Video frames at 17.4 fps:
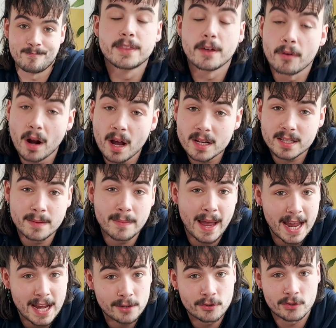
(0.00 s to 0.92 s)
There are some
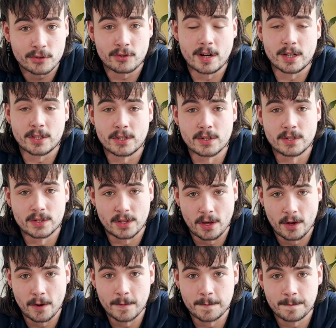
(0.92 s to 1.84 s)
age restrictions
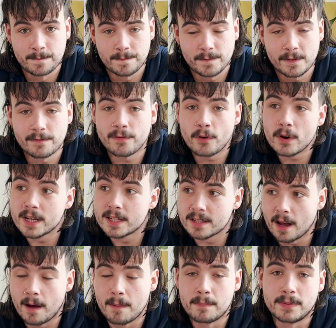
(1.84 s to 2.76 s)
though. For
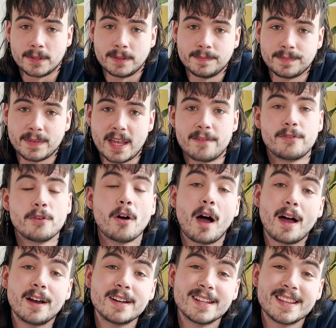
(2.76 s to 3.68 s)
example, if you're
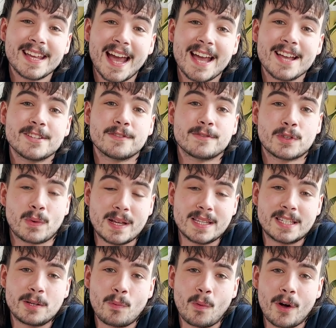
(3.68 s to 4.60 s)
under the age of
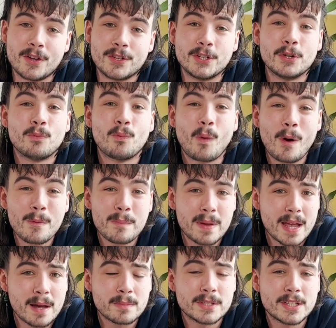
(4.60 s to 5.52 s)
21, you won't
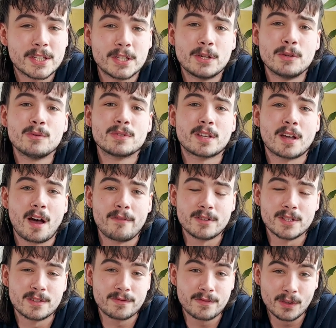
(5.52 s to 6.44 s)
be able to use
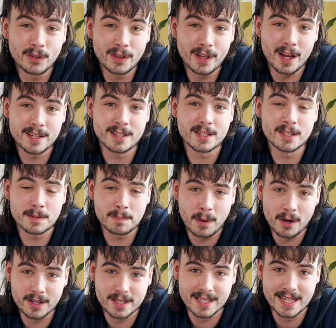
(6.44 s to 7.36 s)
Cover's full license
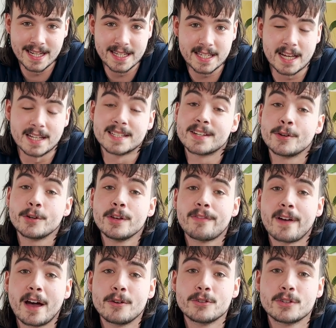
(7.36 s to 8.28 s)
policies until
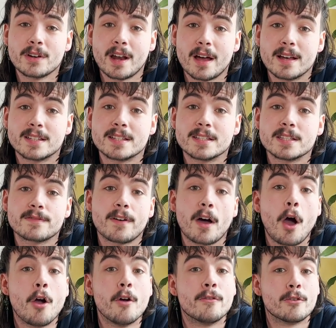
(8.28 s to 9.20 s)
you've held your license for
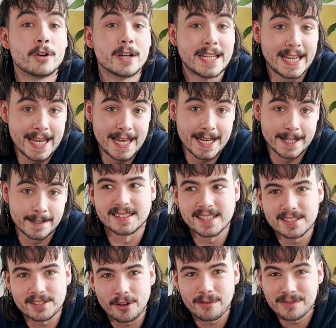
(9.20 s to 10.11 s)
over a year.
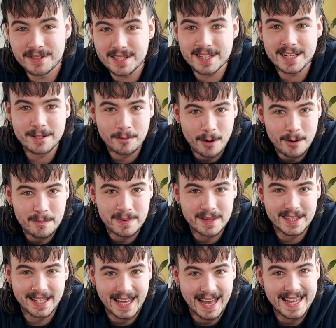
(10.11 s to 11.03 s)
This obviously won't be
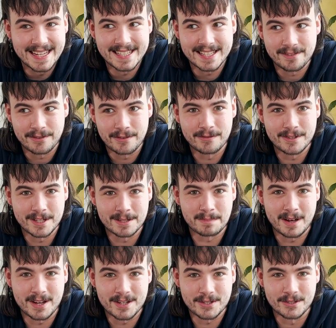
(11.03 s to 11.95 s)
the case if you've just
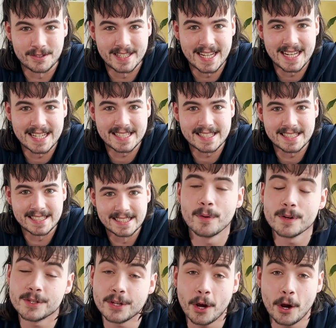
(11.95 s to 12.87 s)
passed your test.
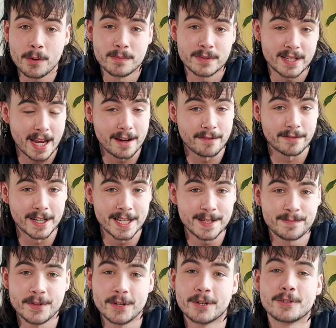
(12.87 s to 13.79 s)
Once you're home
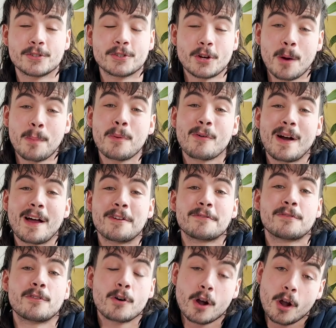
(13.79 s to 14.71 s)
safely, you can shop
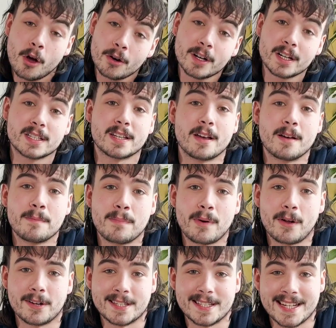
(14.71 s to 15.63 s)
around for a longer term
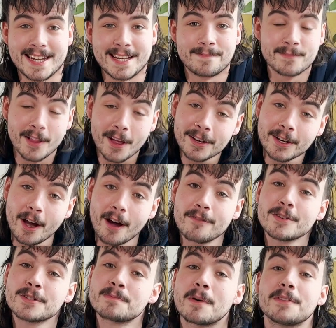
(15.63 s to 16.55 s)
policy, like
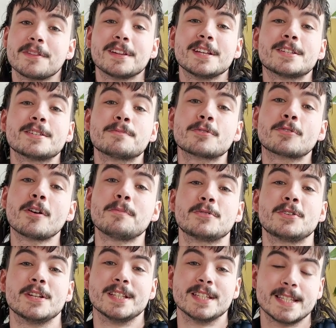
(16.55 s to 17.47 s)
Cover's monthly
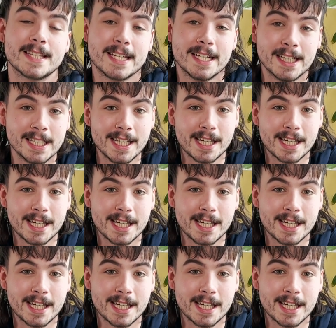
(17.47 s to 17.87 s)
subscriptions.